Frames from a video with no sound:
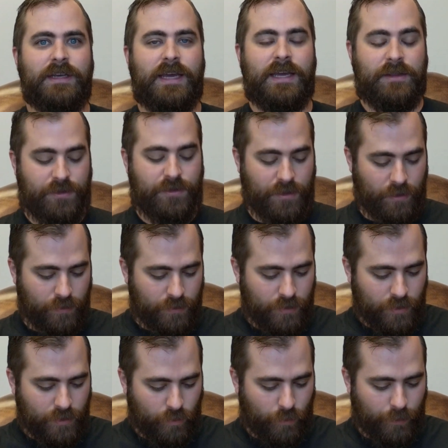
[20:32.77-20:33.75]
And so
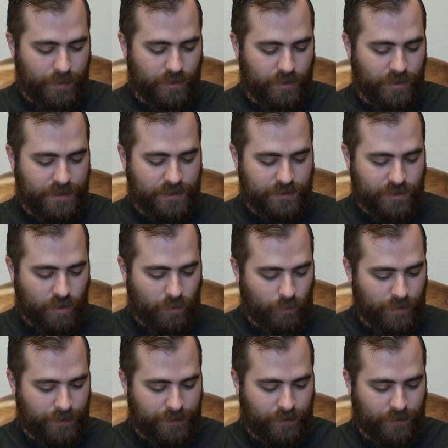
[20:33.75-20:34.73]
when we look at Psalm
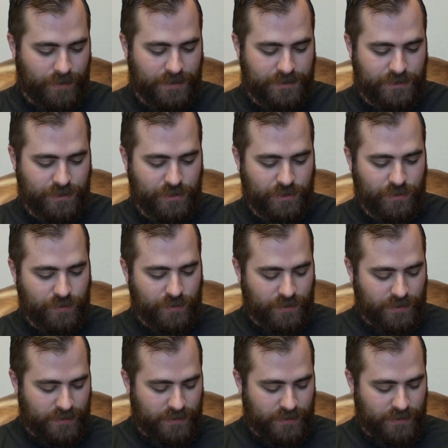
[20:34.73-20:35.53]
132